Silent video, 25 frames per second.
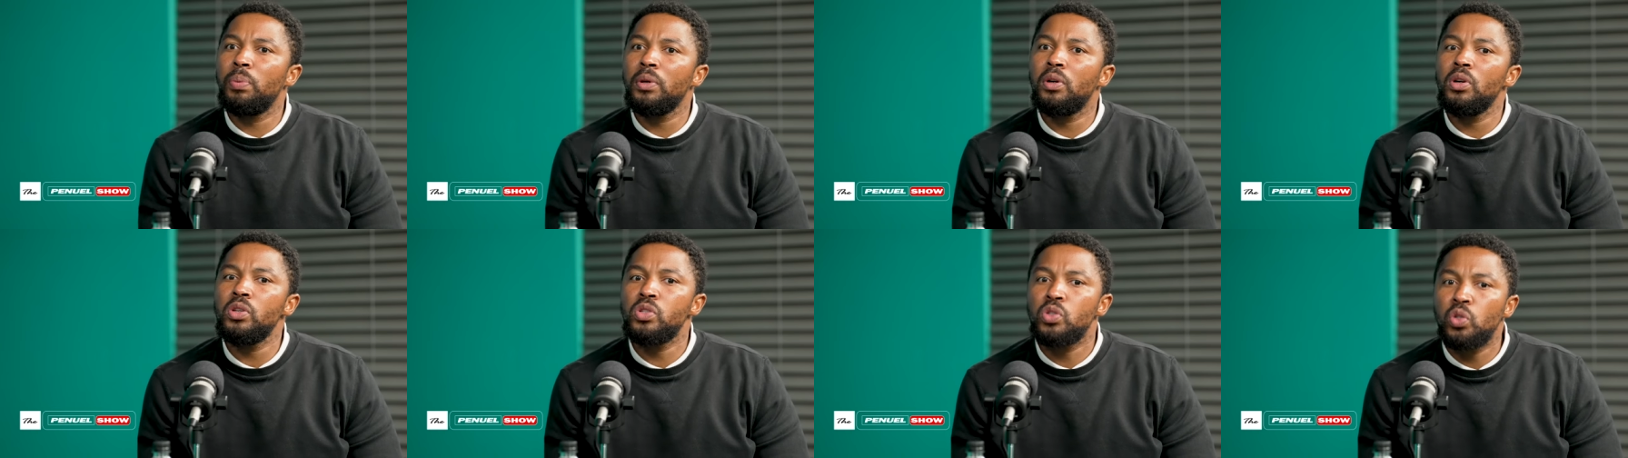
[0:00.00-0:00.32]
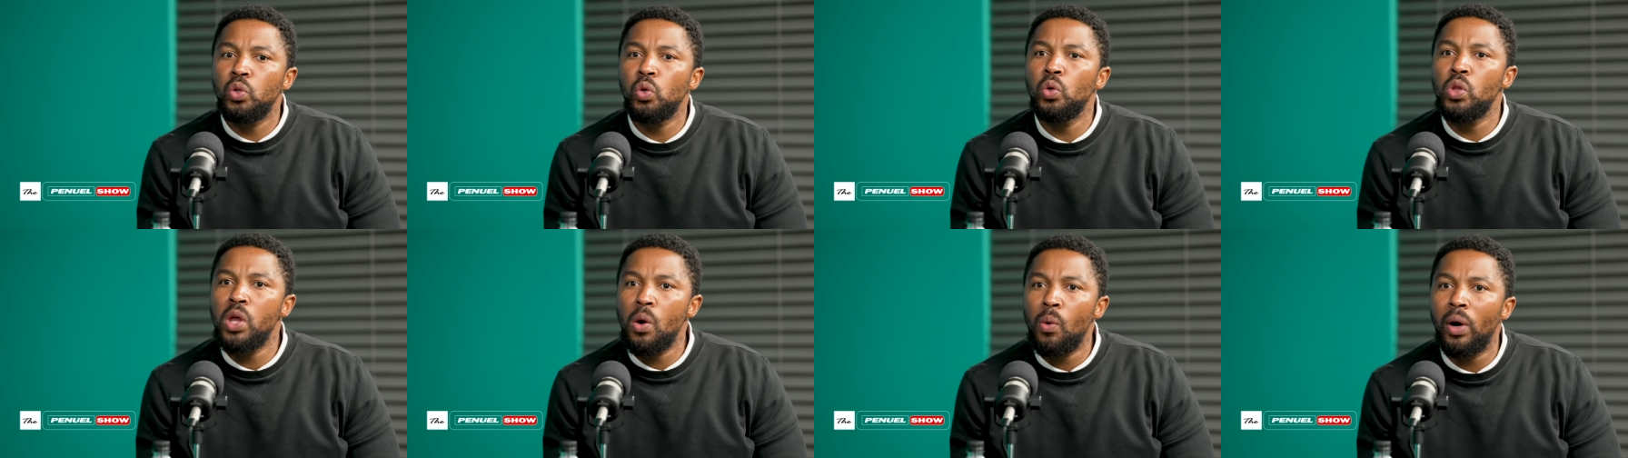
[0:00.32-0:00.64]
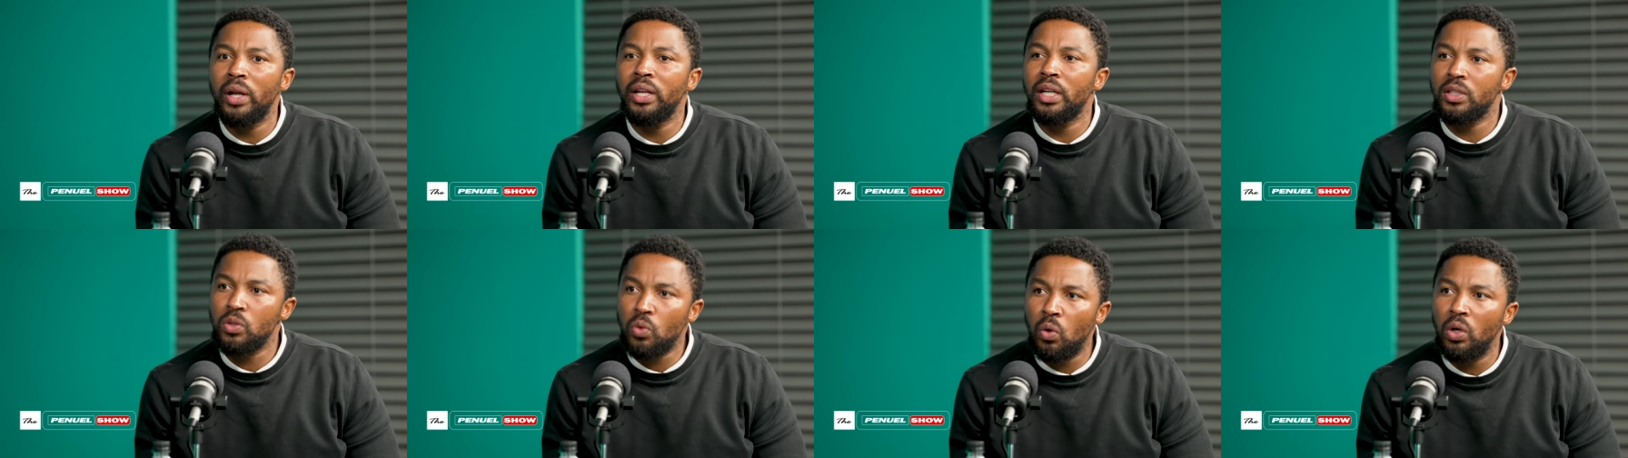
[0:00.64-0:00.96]
because you're the
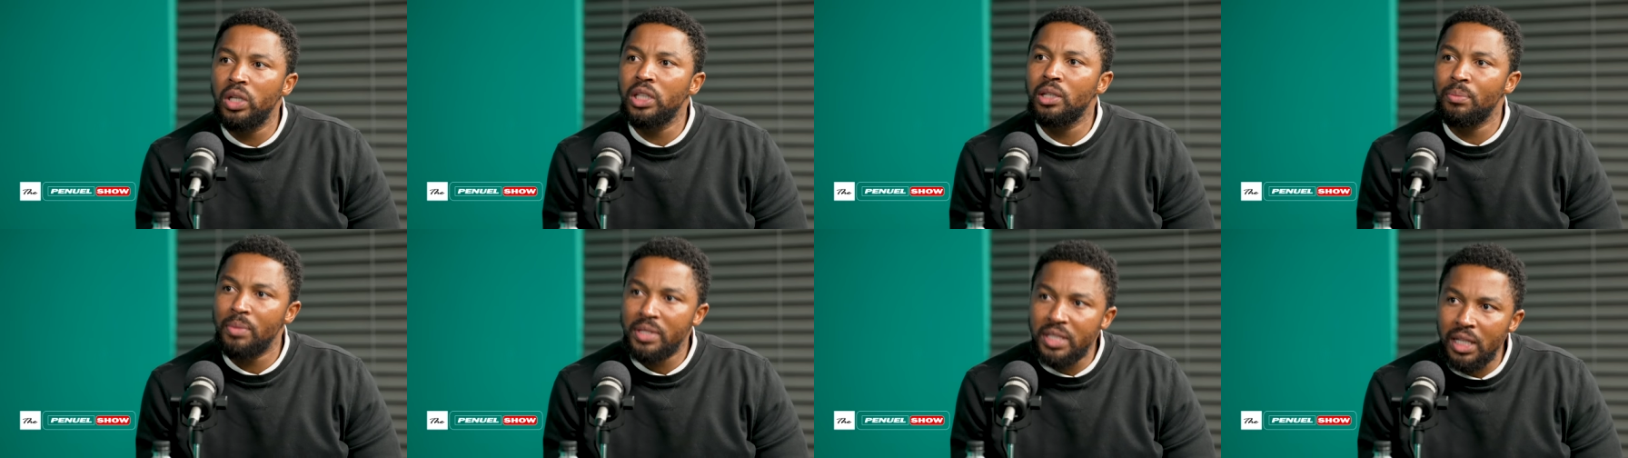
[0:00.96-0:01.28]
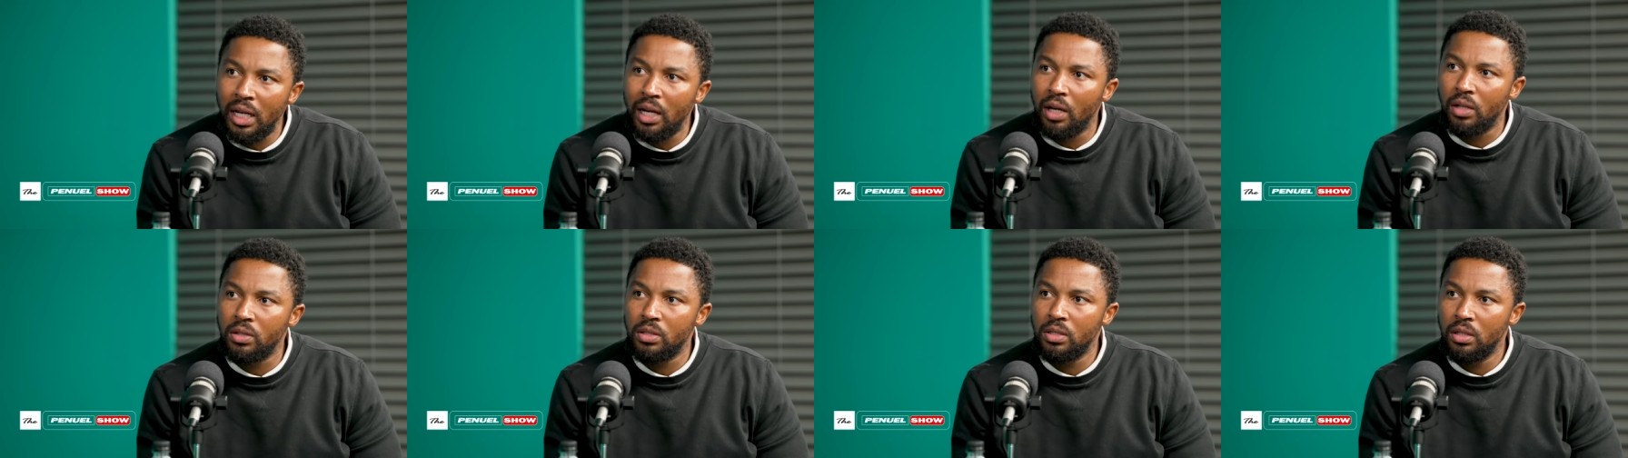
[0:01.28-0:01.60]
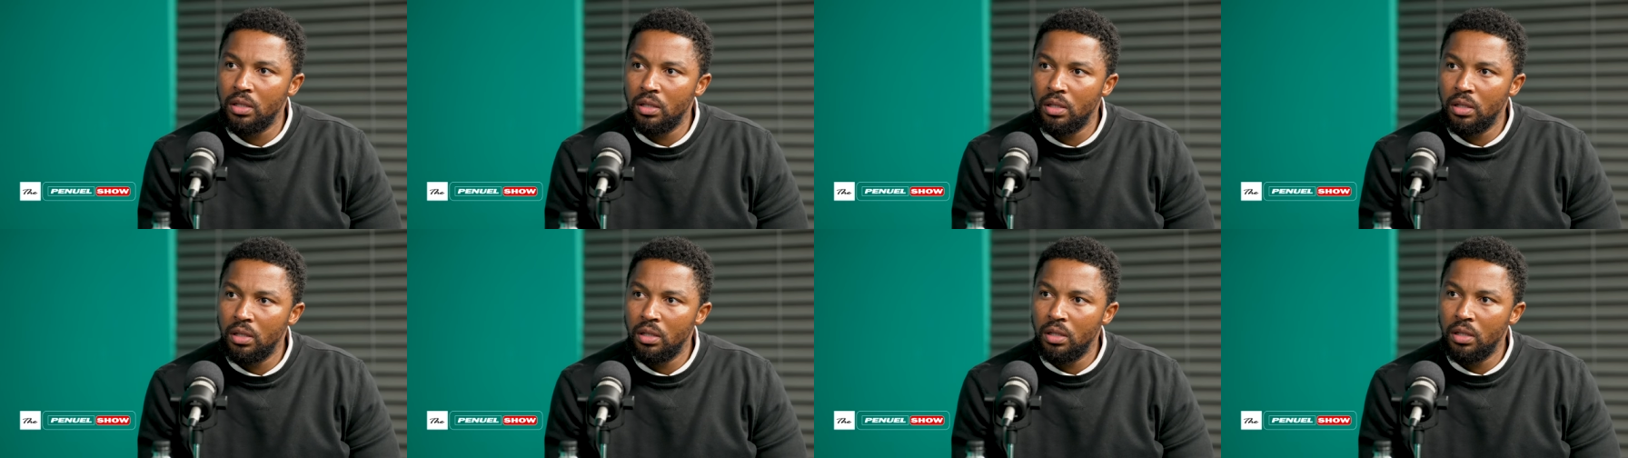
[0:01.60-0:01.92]
one that's calling him a sellout.
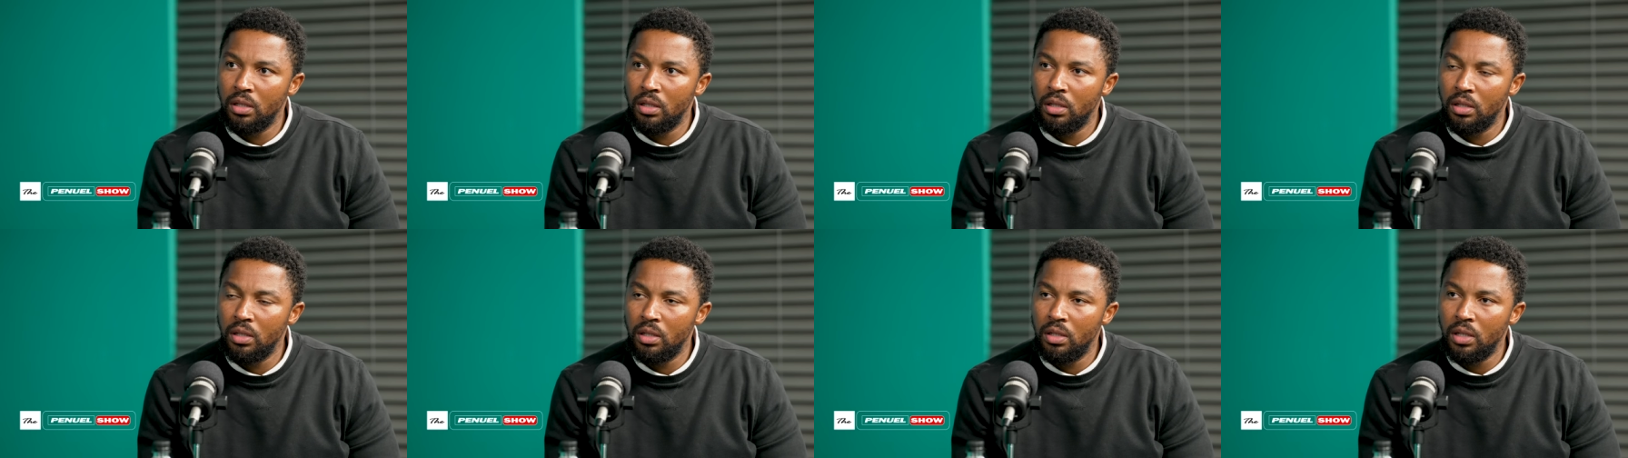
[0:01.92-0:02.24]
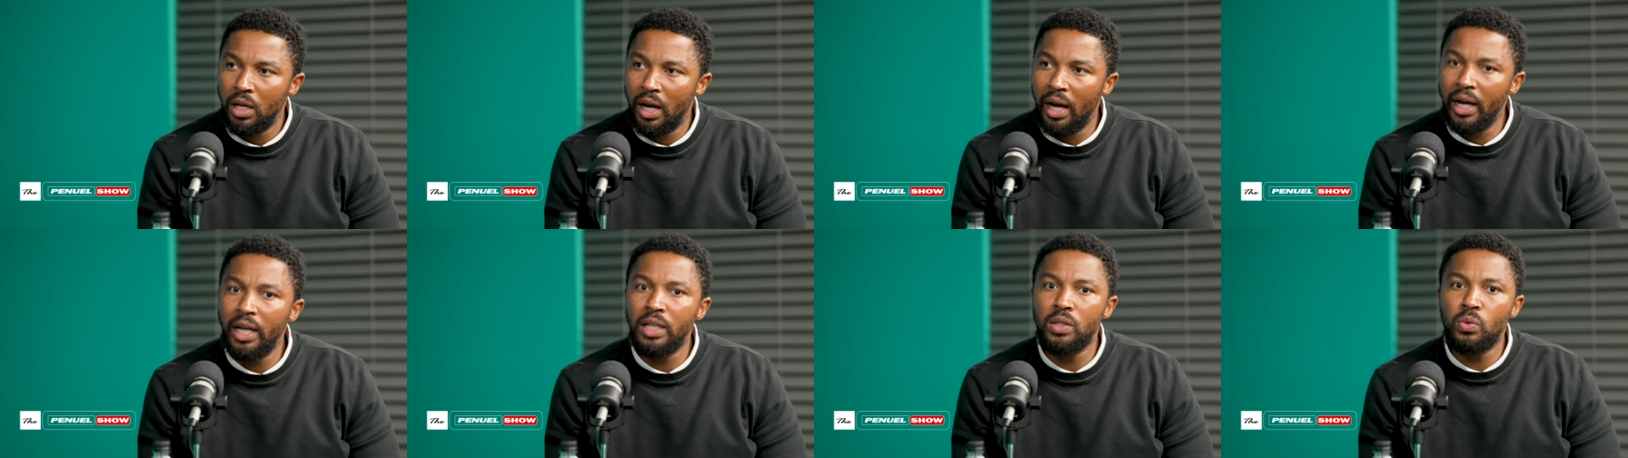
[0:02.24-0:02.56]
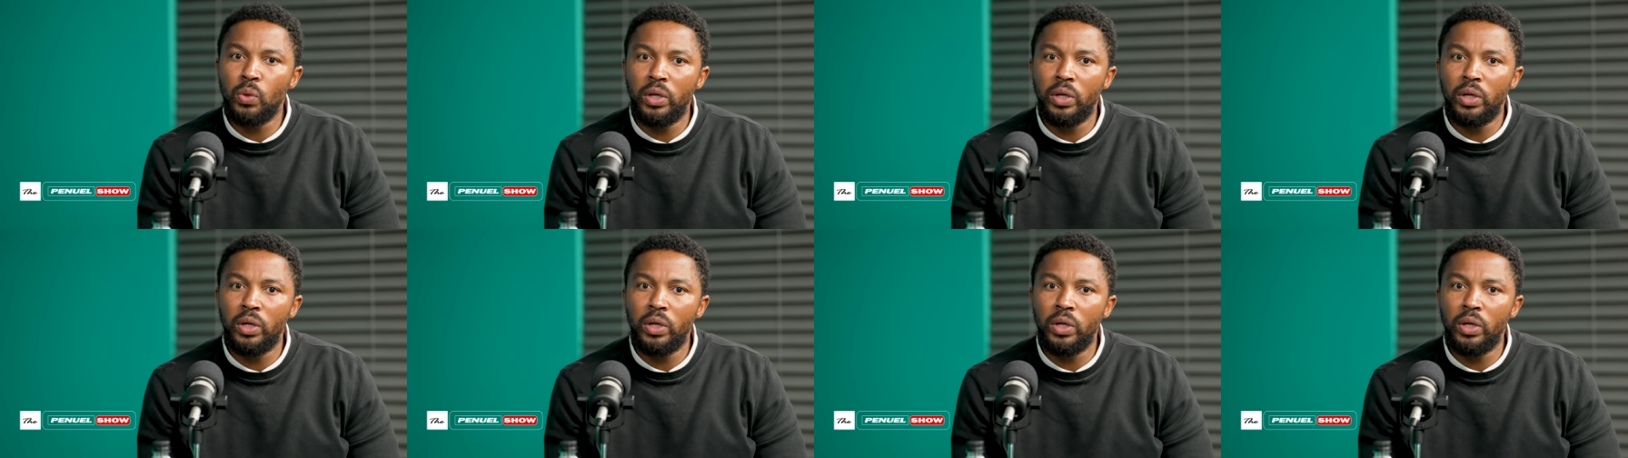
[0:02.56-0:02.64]
I mean,